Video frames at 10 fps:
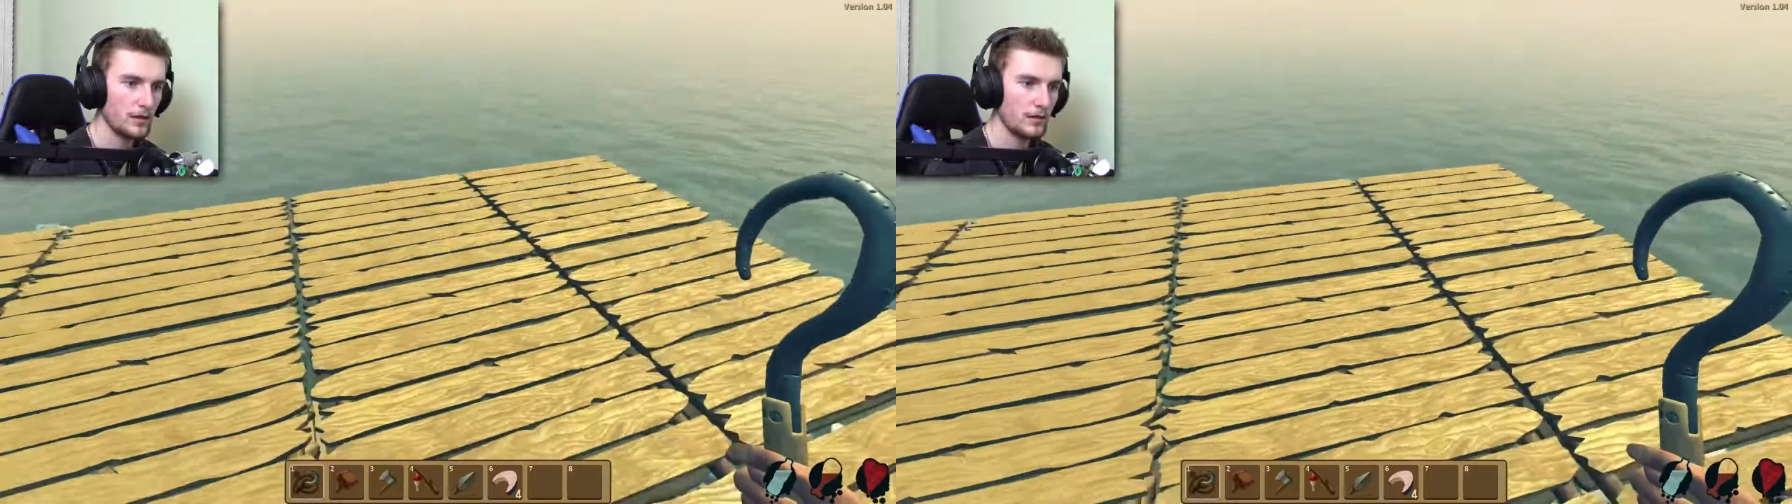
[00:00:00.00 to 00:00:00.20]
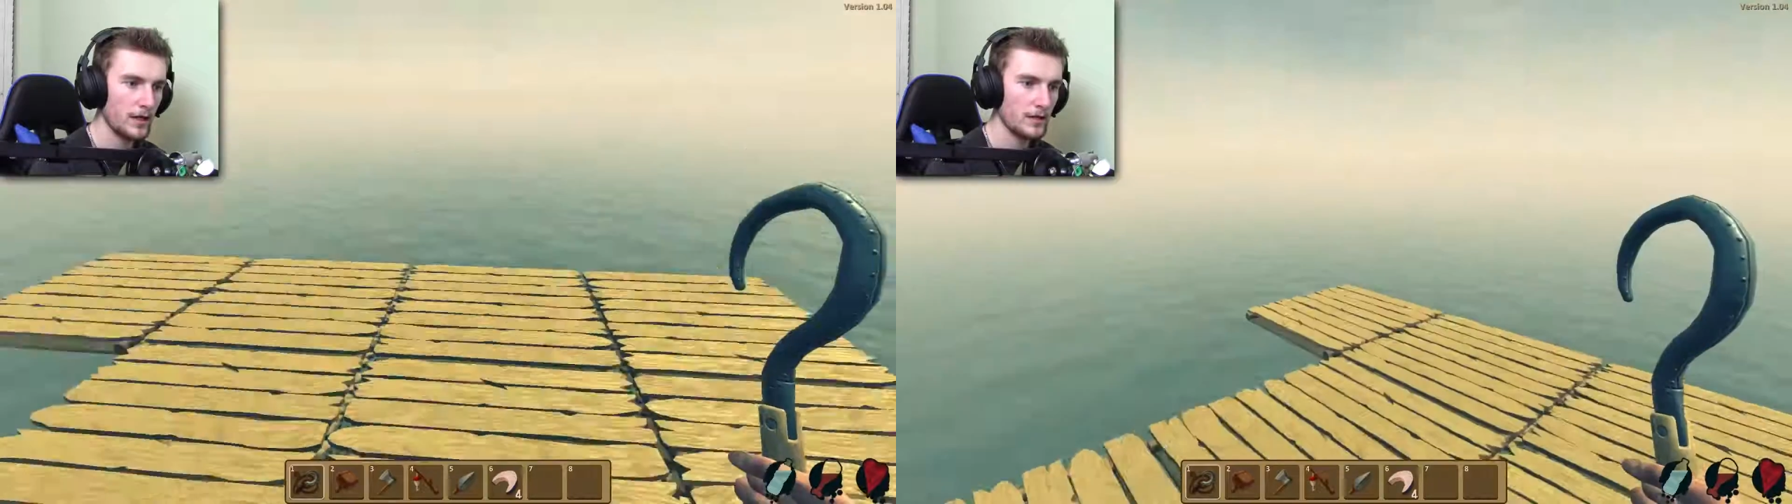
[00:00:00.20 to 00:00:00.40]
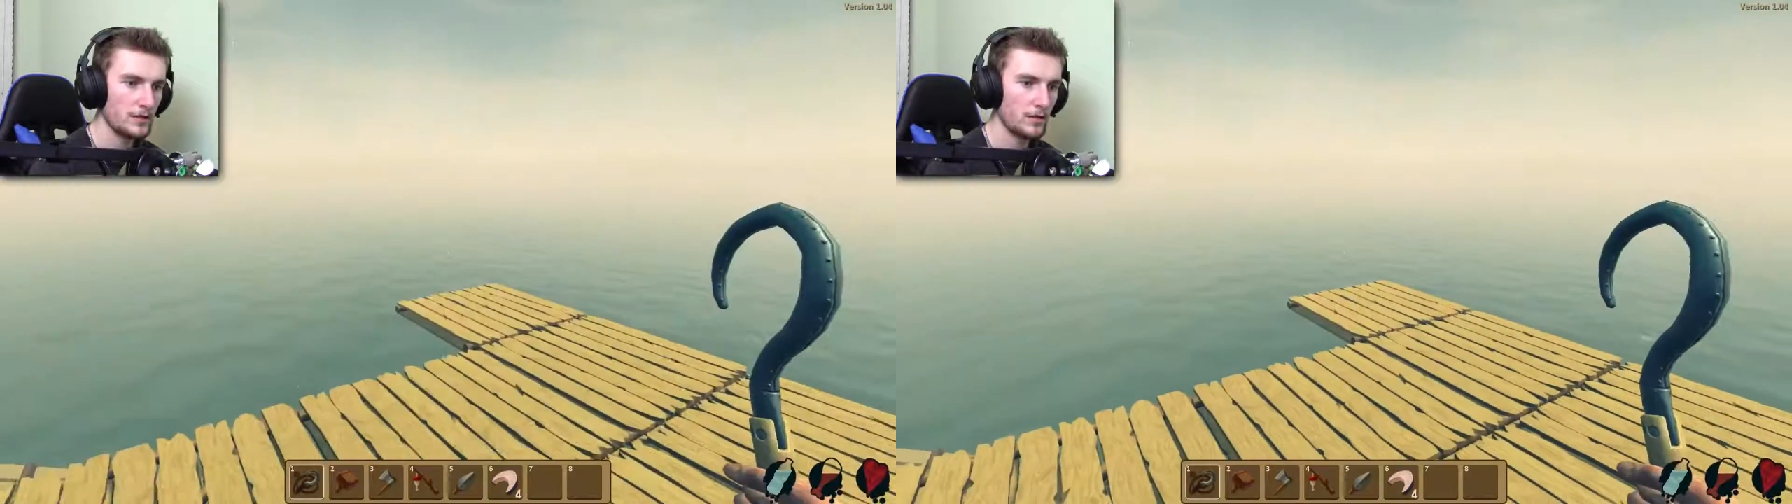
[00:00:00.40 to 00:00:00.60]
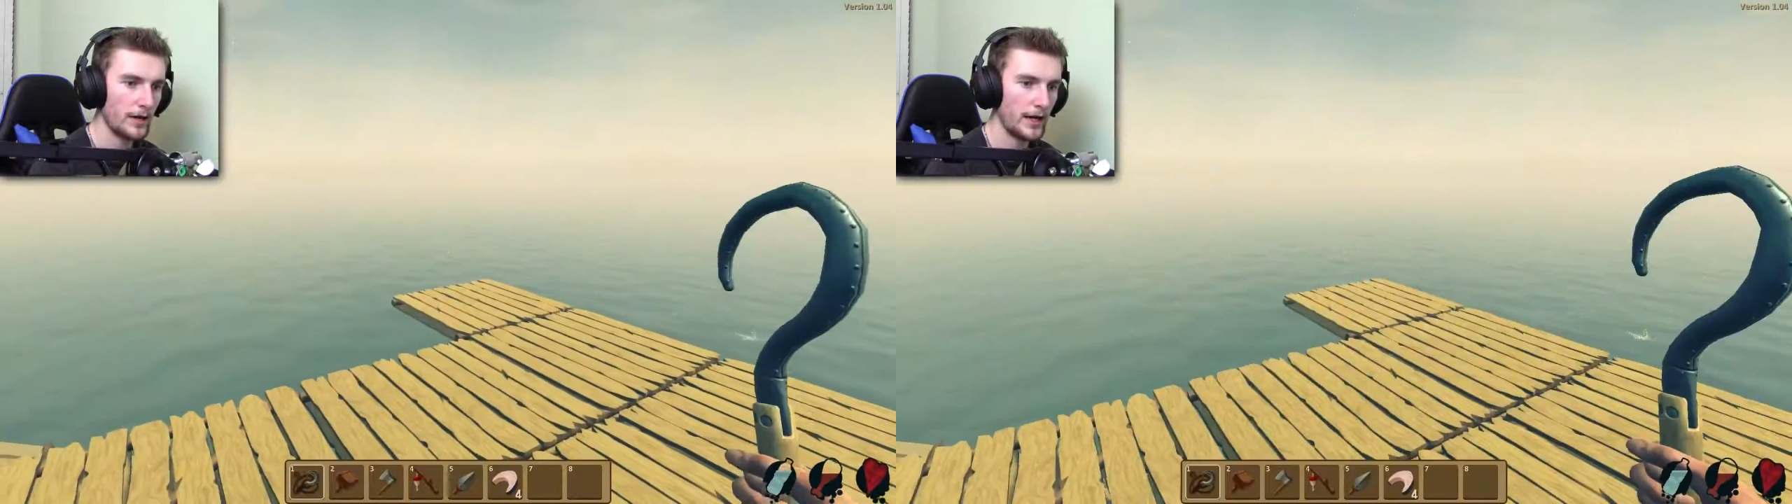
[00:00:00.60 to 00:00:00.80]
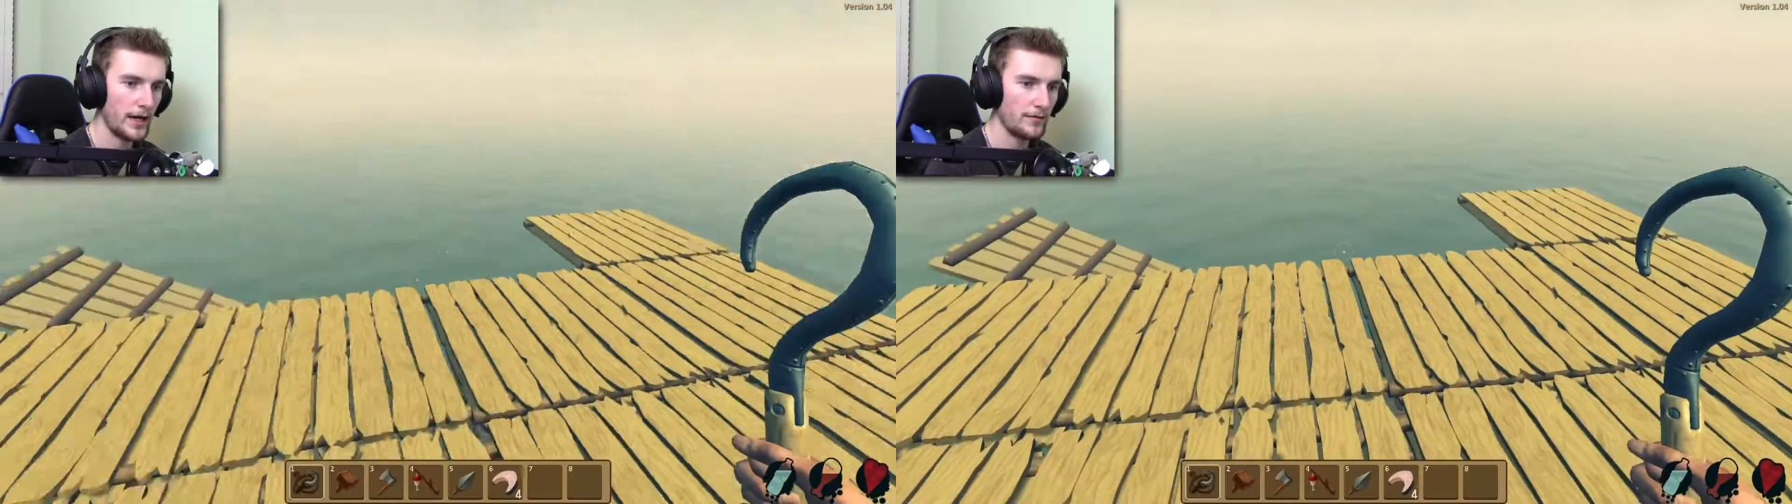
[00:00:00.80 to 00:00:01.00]
Okay, so
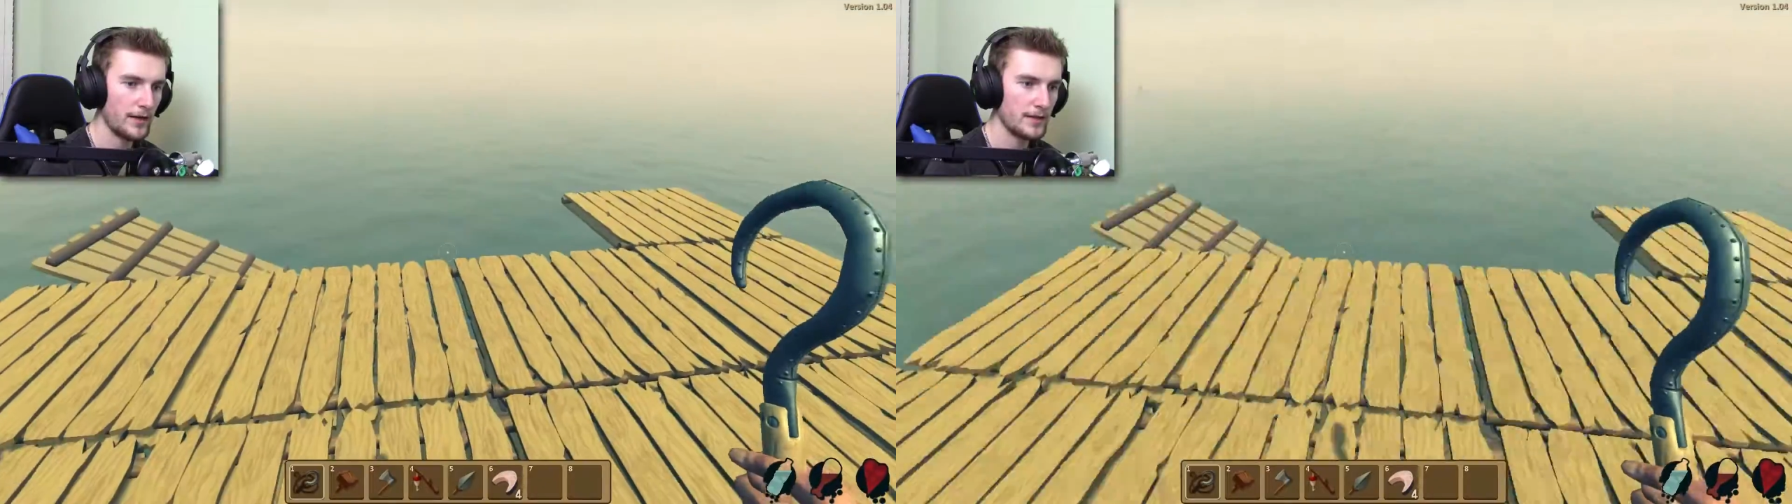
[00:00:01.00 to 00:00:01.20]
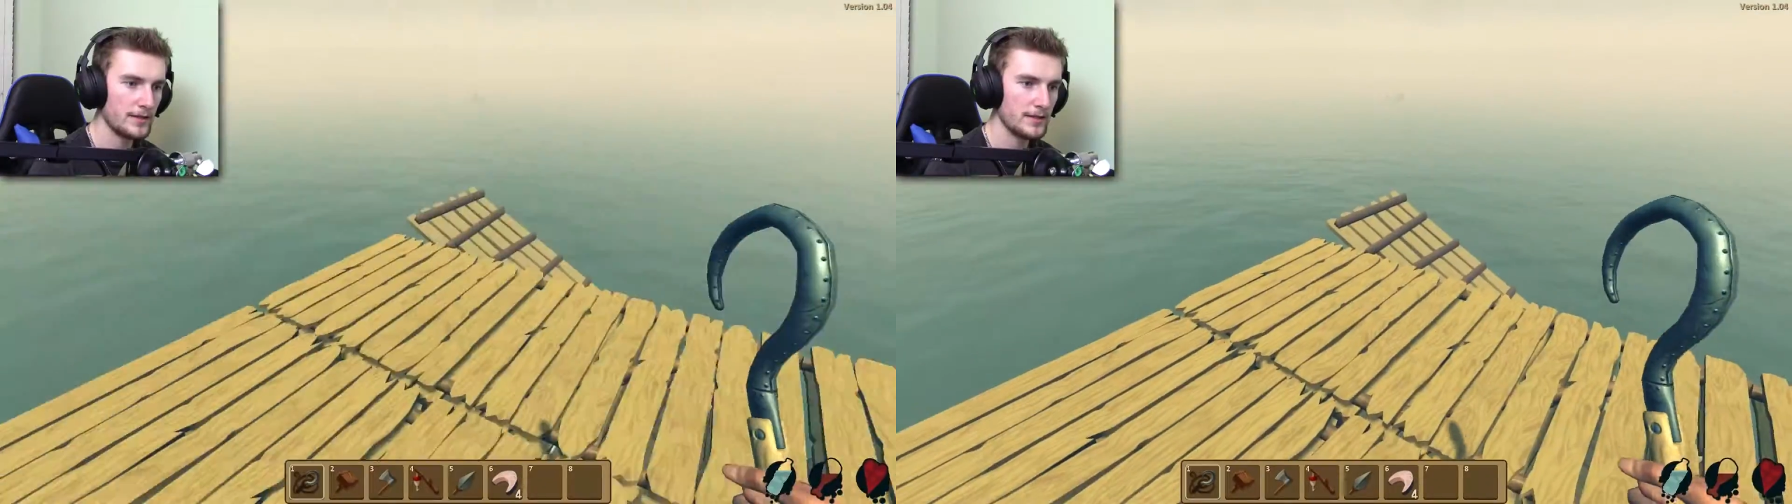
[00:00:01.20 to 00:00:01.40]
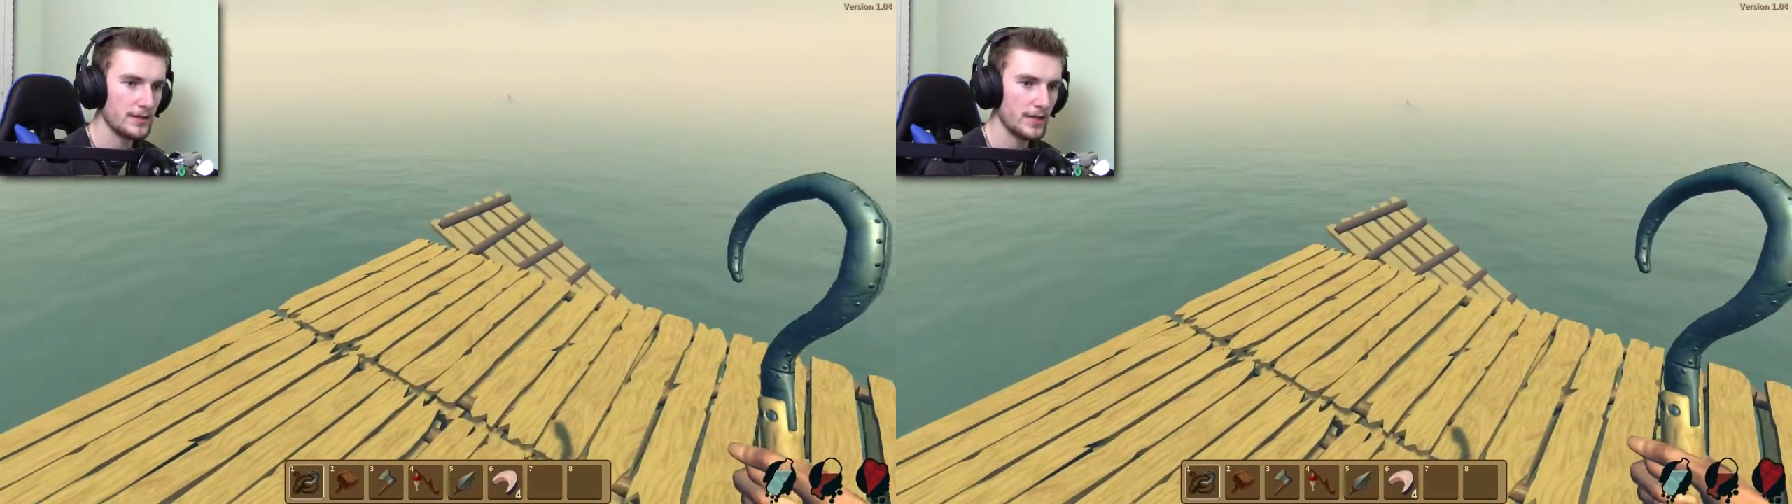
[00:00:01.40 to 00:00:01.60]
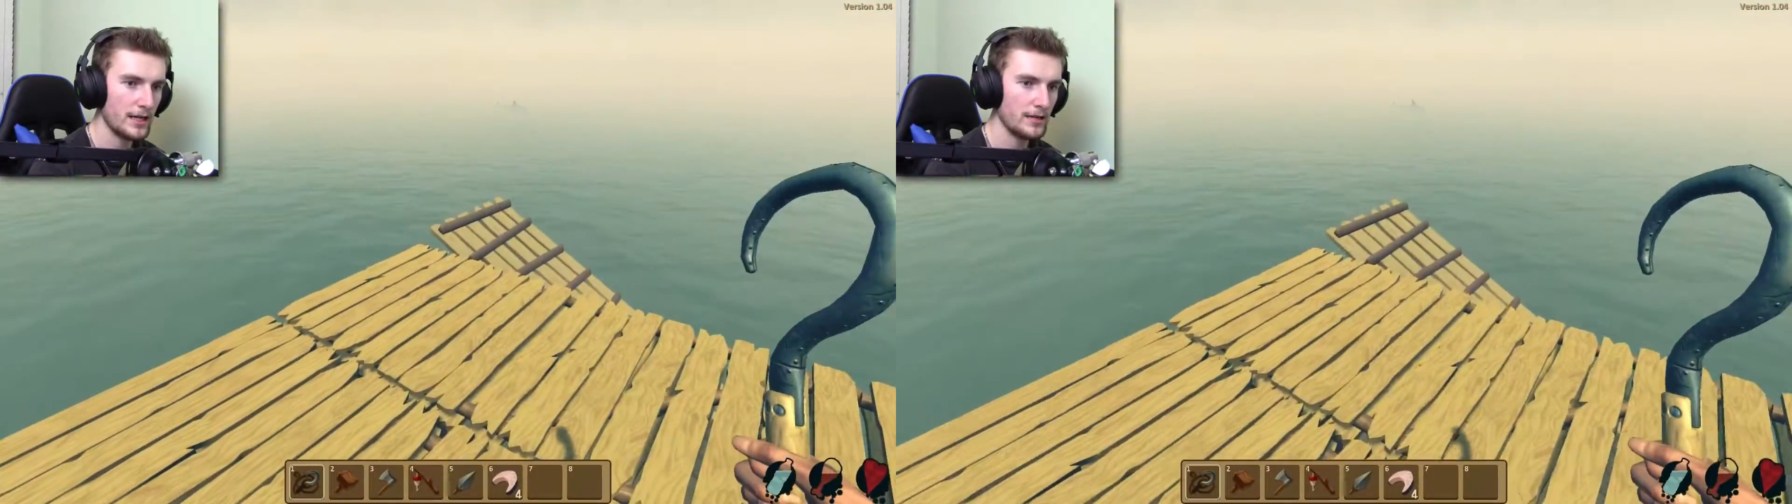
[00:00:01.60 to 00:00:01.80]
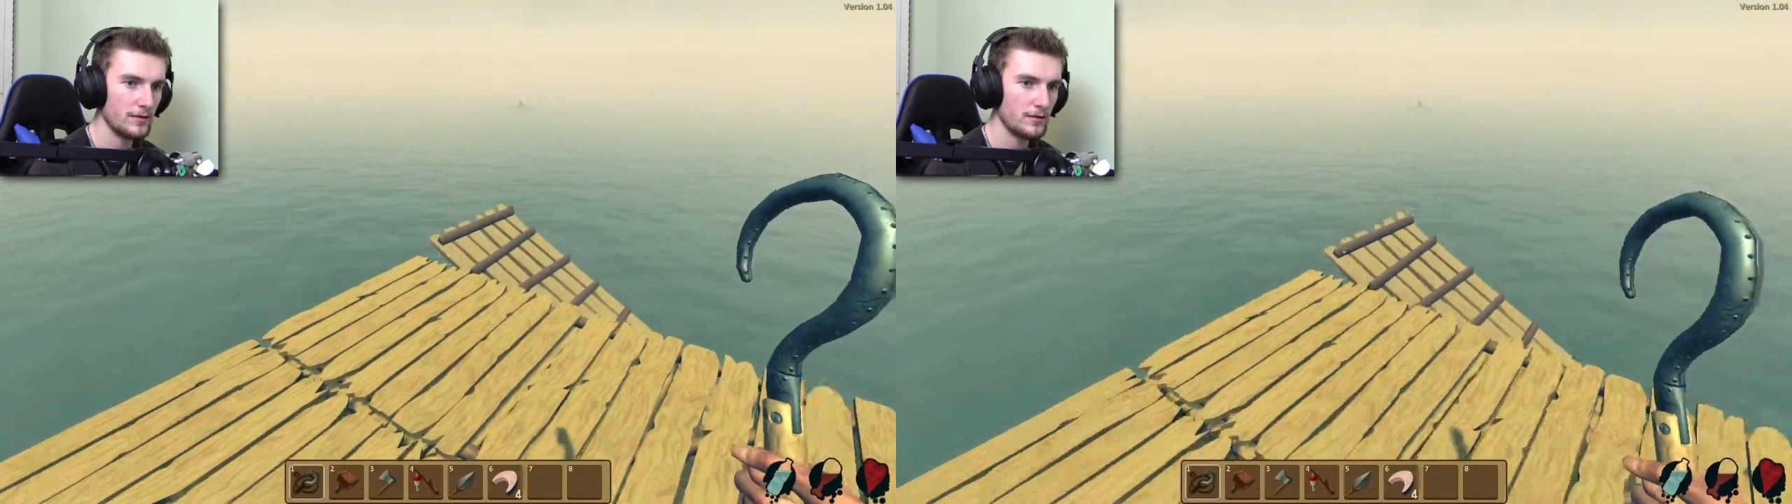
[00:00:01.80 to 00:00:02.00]
I have a
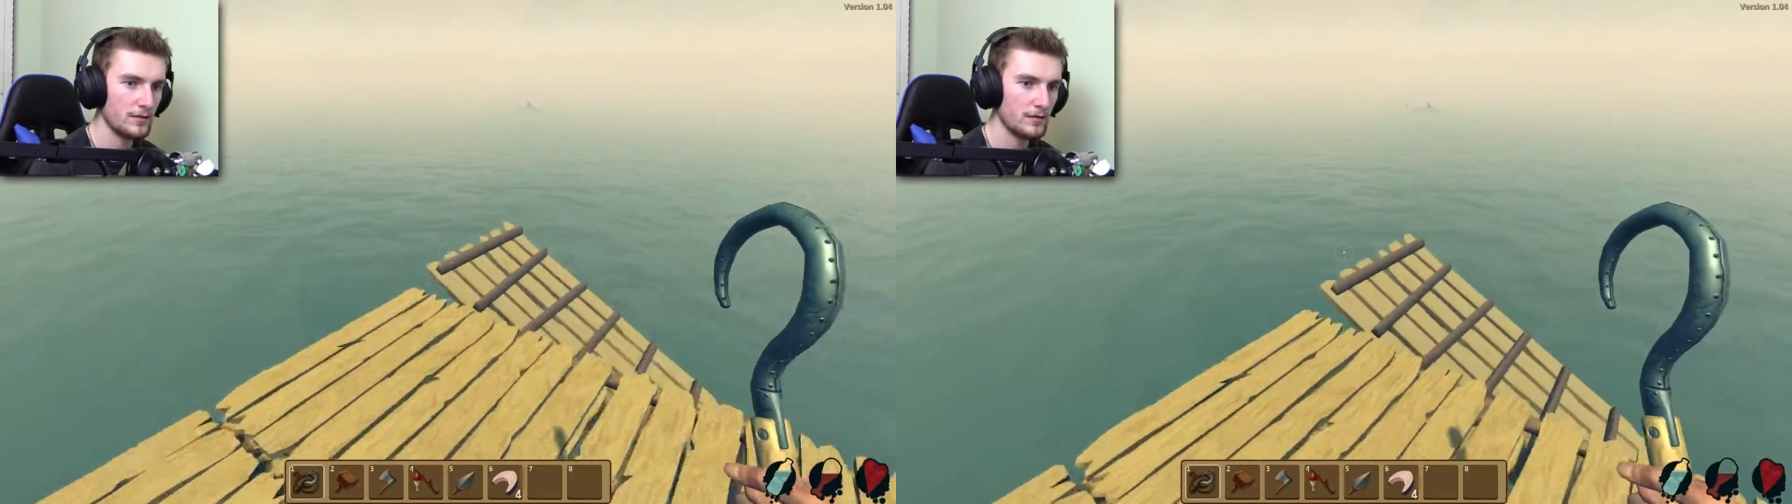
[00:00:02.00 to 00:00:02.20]
second